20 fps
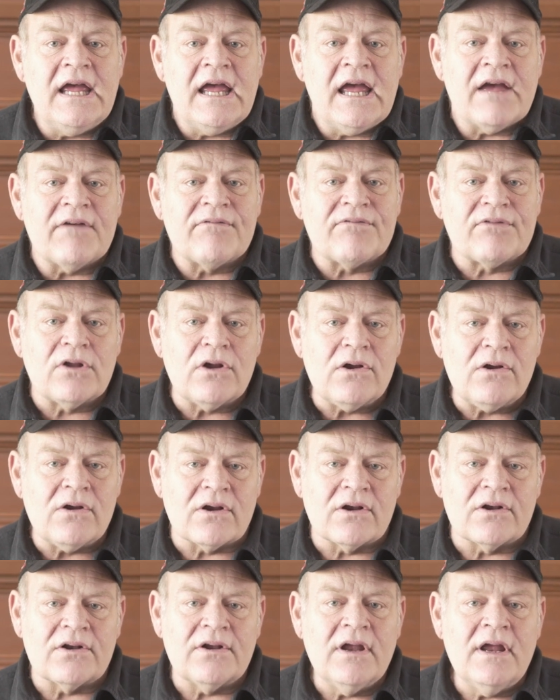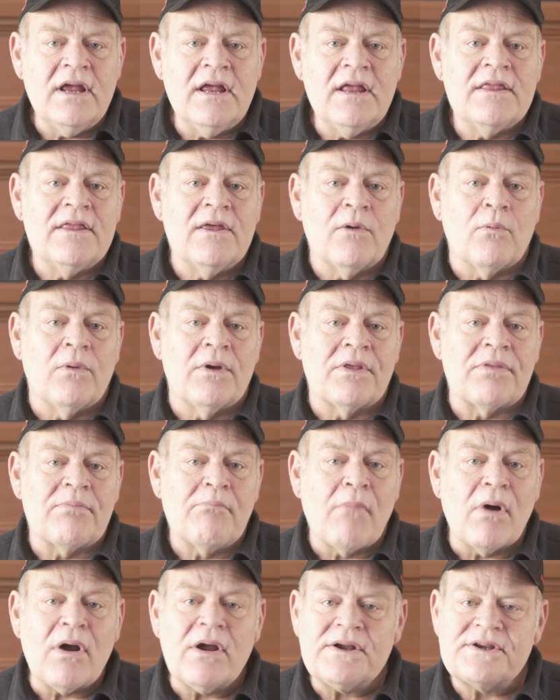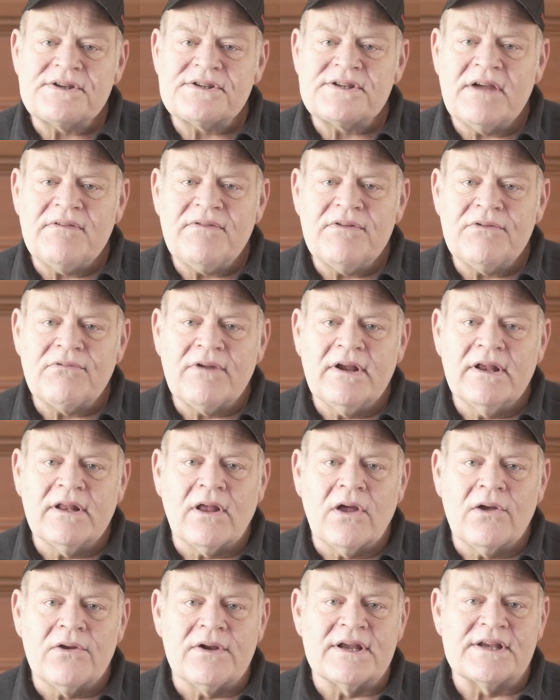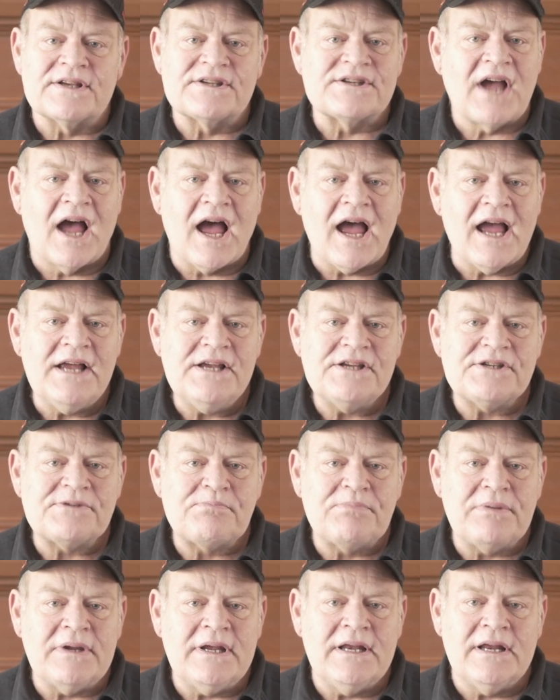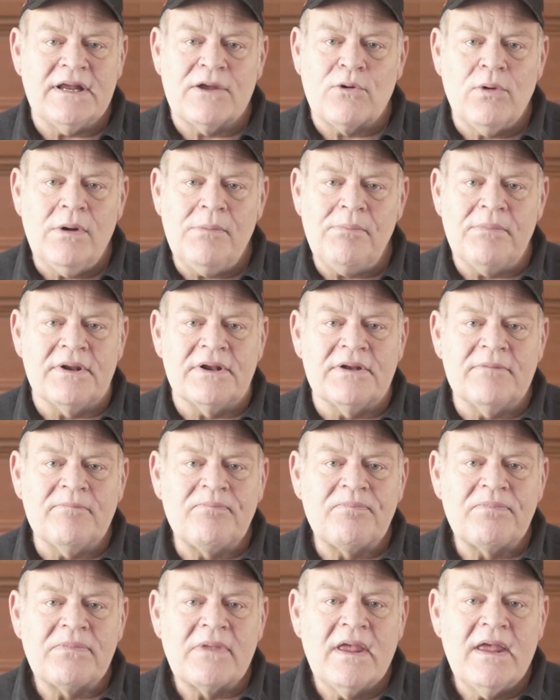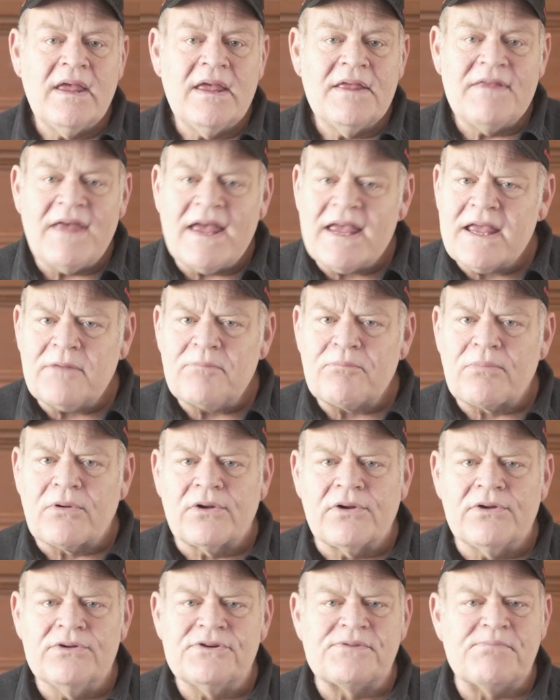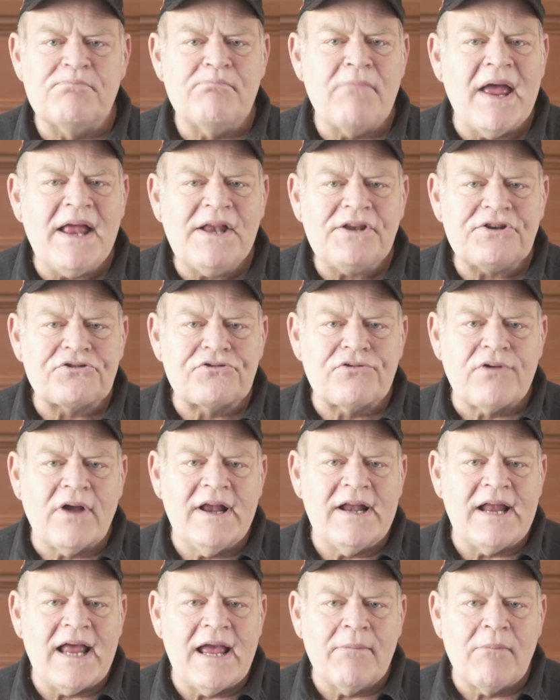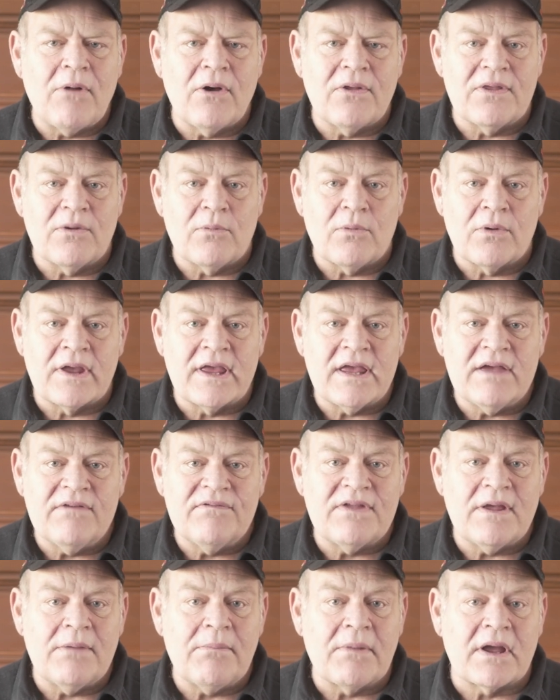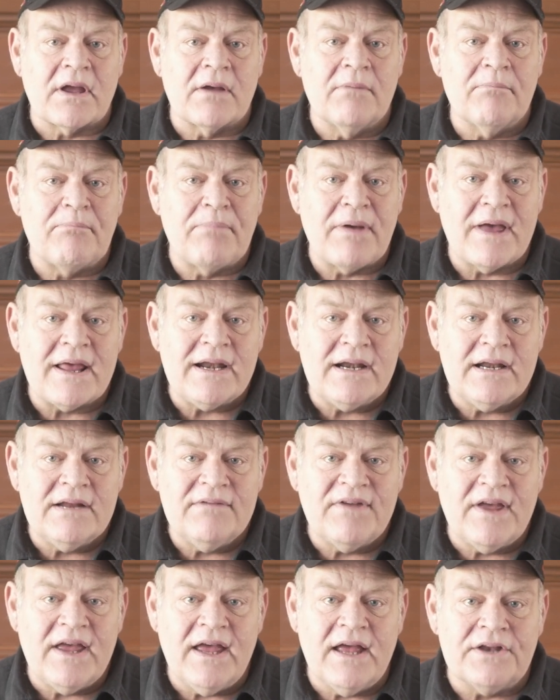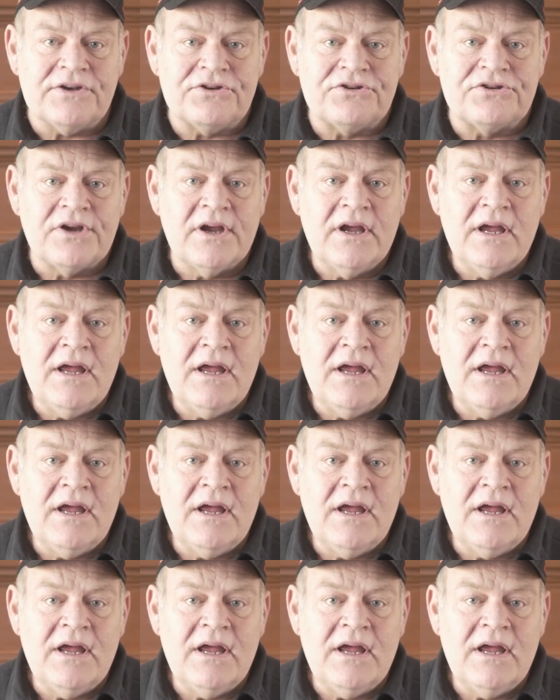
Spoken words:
have learned that with Mark 7 Reloading's high-speed equipment, they can produce match-grade ammo that will give them a competitive edge